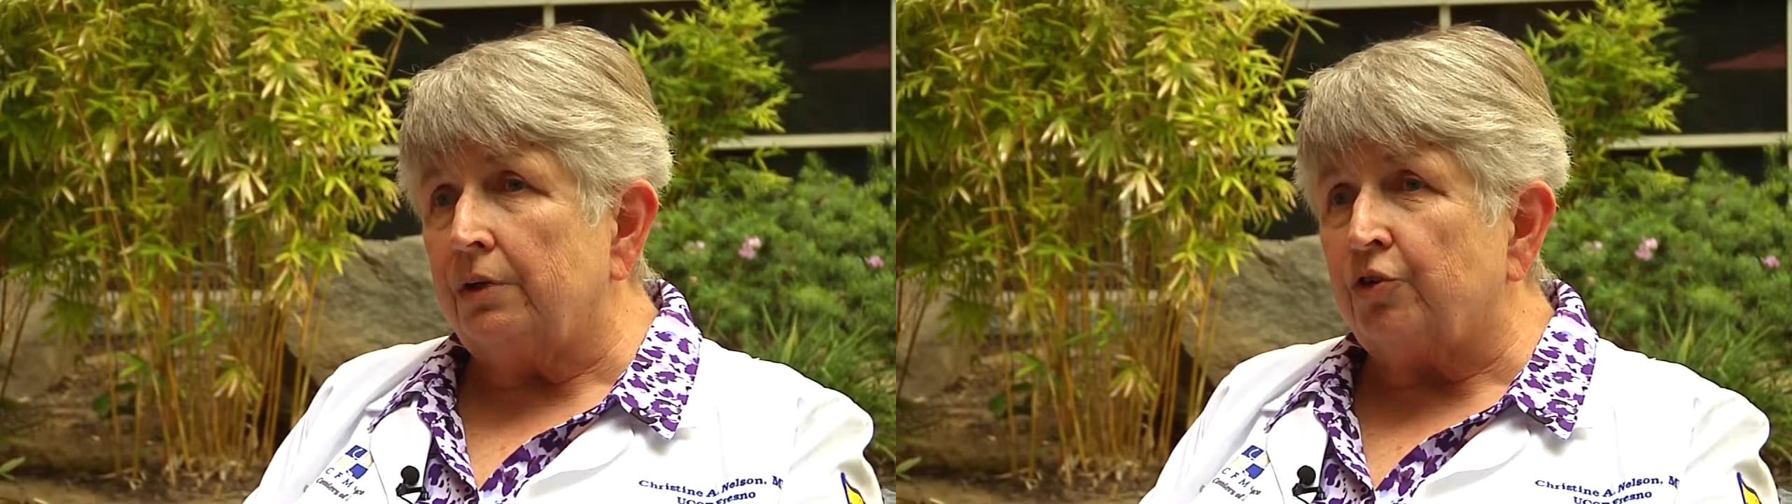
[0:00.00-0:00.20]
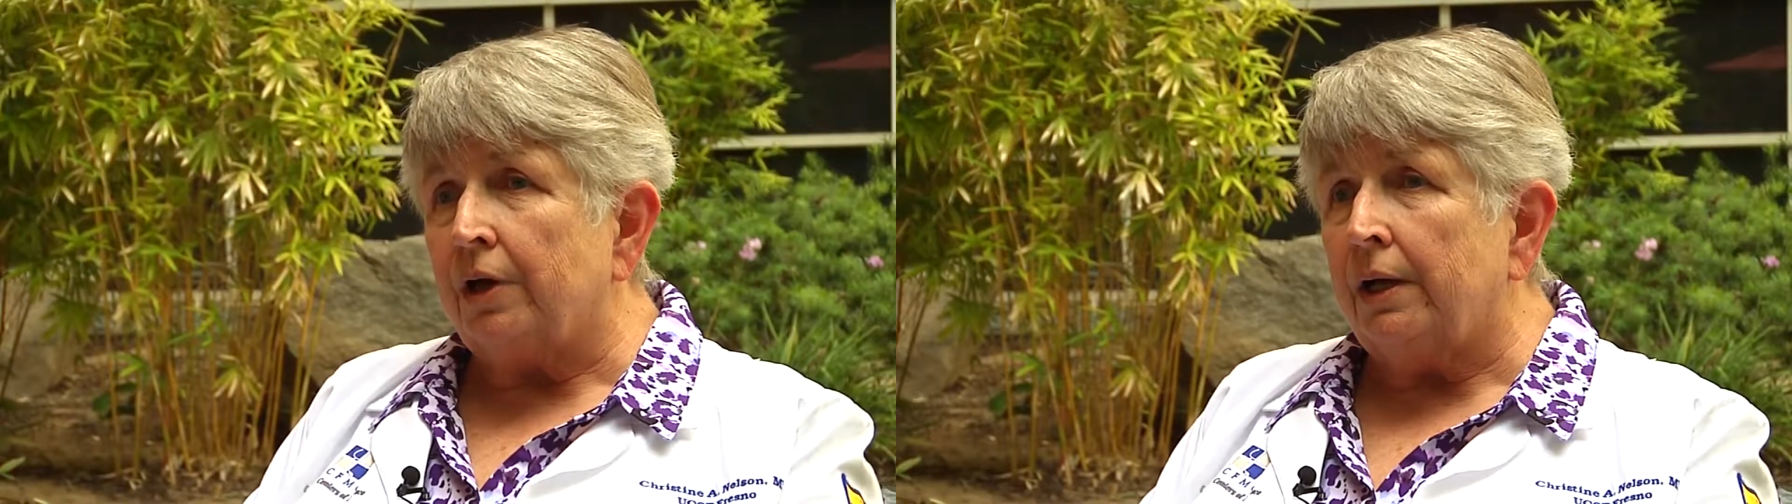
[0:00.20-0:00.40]

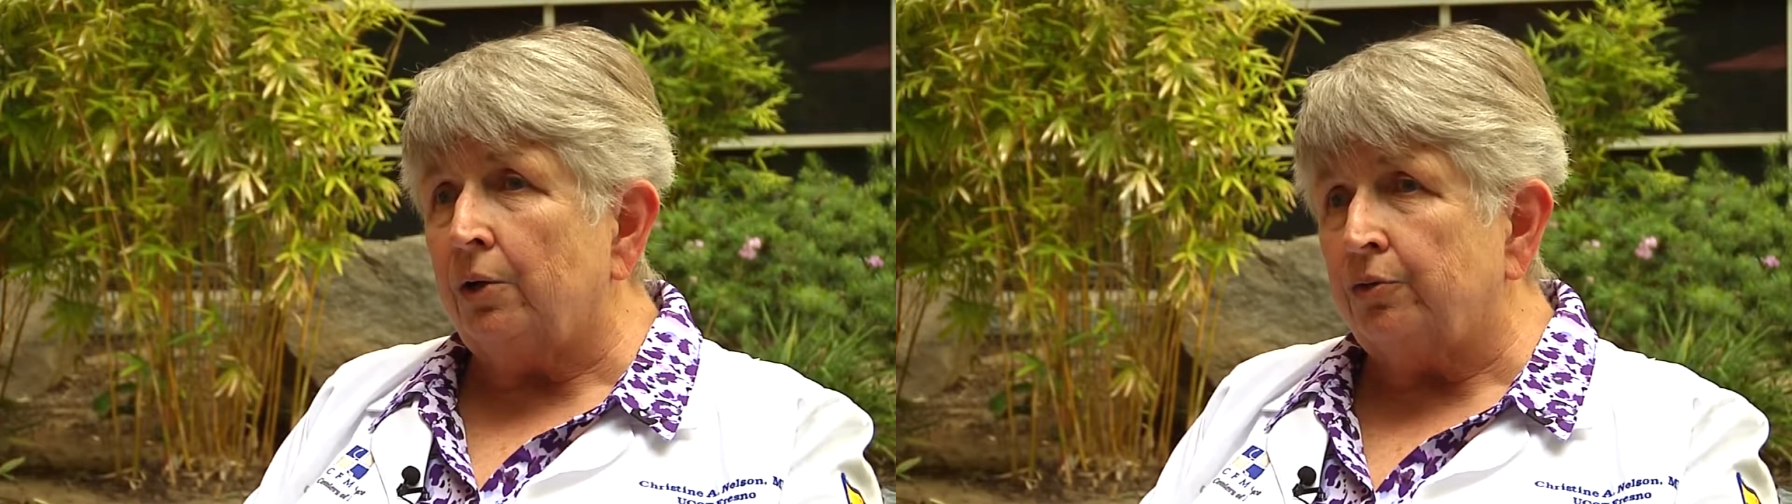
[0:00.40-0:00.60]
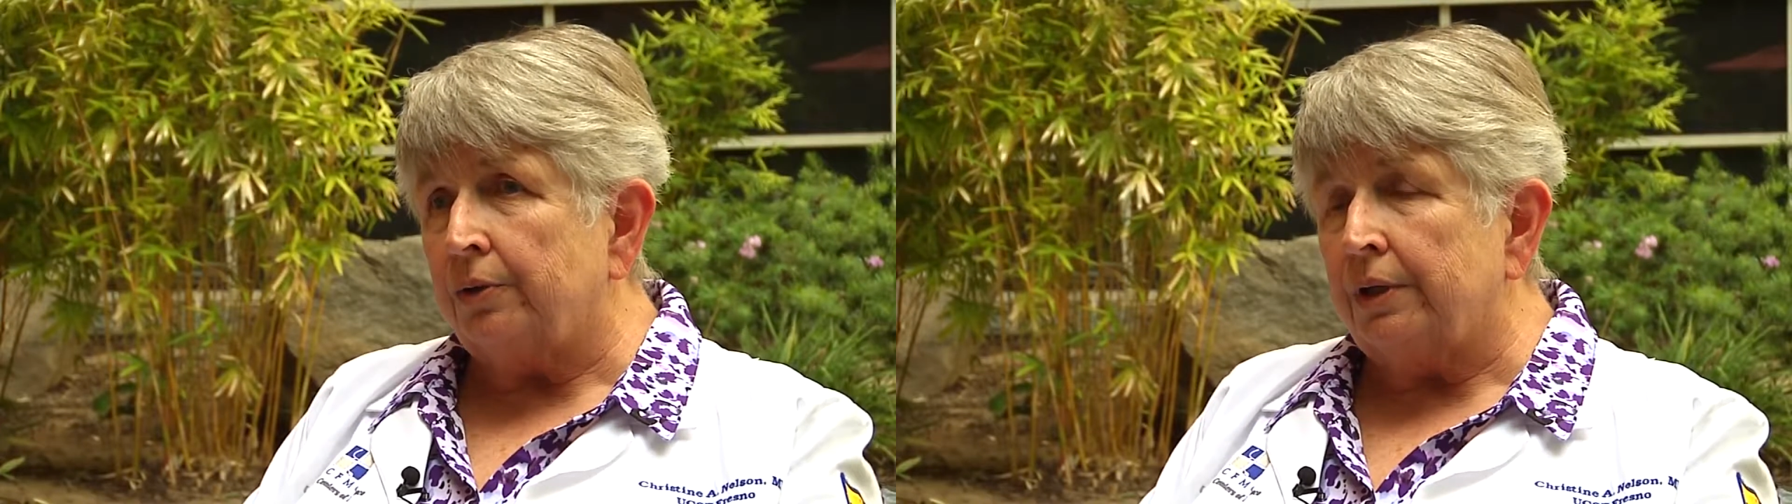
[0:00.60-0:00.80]
a
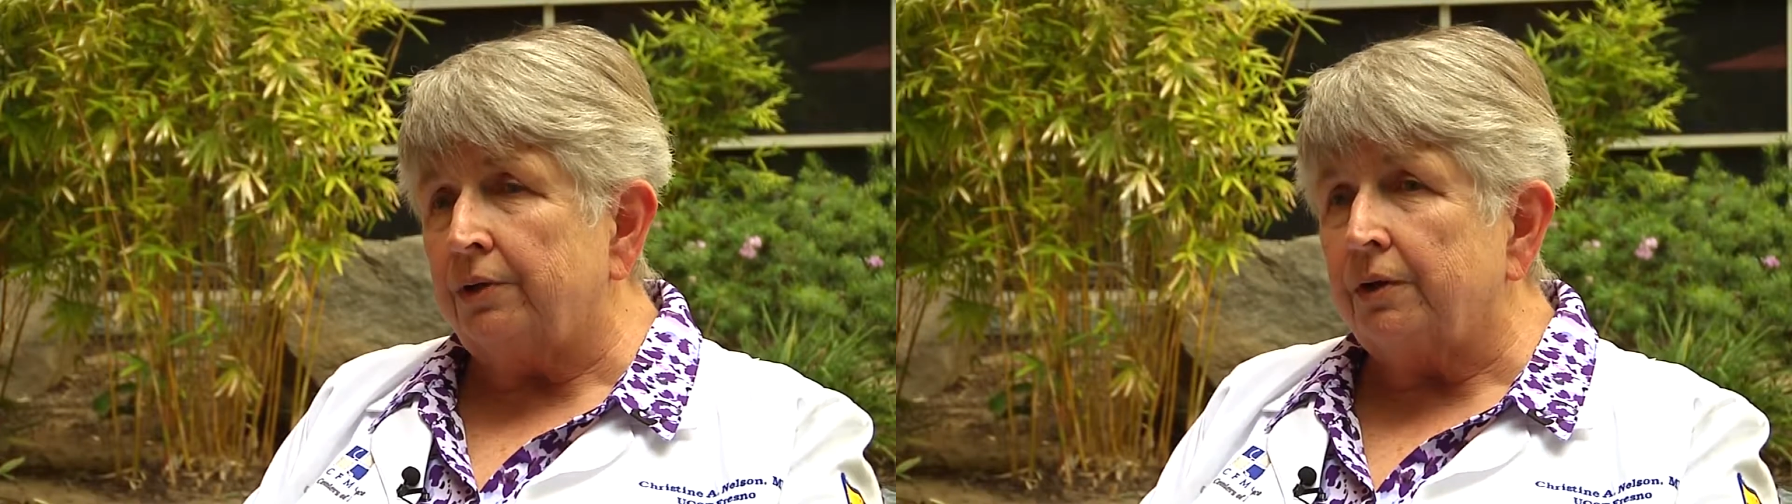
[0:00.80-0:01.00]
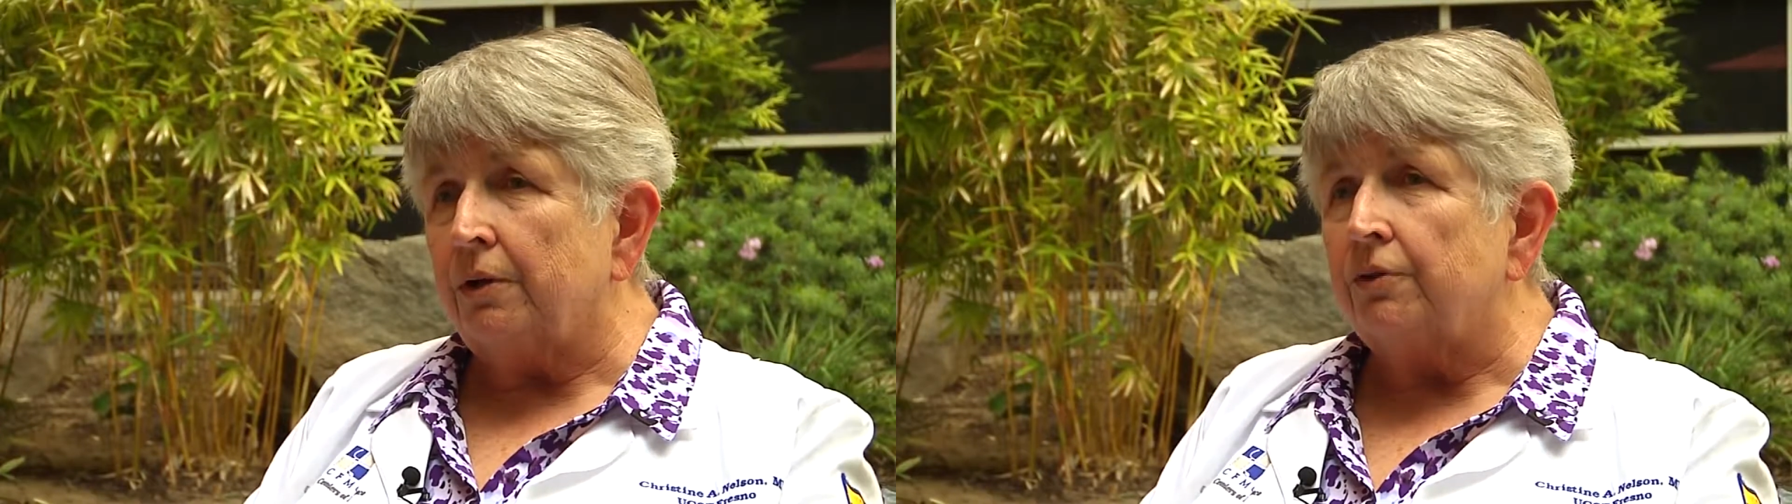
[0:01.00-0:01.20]
child or an
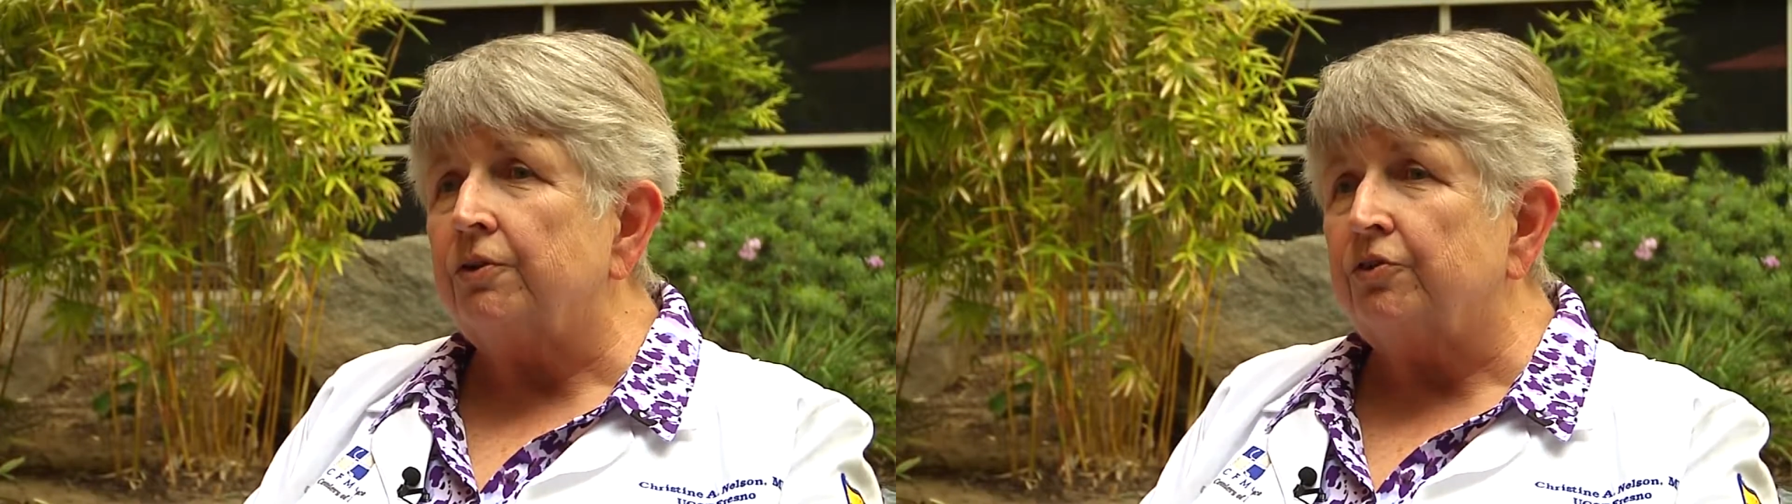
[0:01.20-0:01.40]
adult